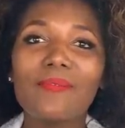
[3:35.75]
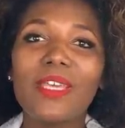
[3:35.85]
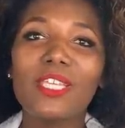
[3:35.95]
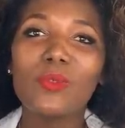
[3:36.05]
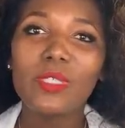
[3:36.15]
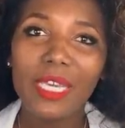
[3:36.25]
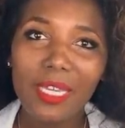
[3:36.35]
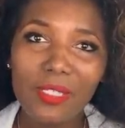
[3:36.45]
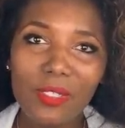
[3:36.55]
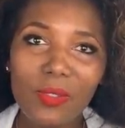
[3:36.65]
that you
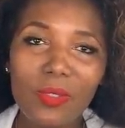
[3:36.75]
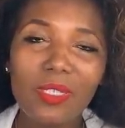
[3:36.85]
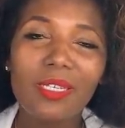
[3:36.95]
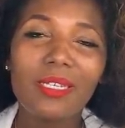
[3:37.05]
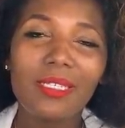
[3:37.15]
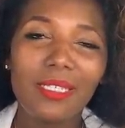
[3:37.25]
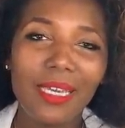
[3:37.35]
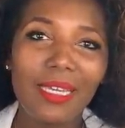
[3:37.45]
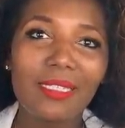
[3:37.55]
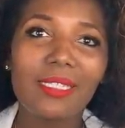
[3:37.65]
cancel
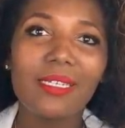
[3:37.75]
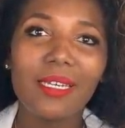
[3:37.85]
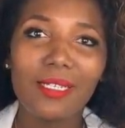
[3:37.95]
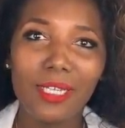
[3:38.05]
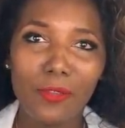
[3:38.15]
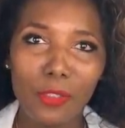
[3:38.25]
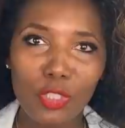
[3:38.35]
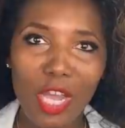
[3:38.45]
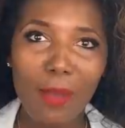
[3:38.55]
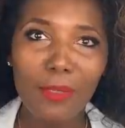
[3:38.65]
yet another
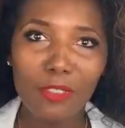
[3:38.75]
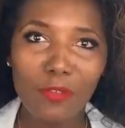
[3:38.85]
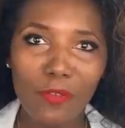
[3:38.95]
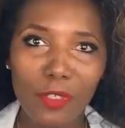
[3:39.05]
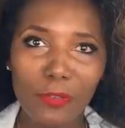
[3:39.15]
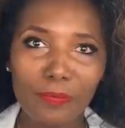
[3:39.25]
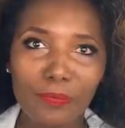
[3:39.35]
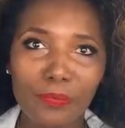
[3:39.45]
job interview.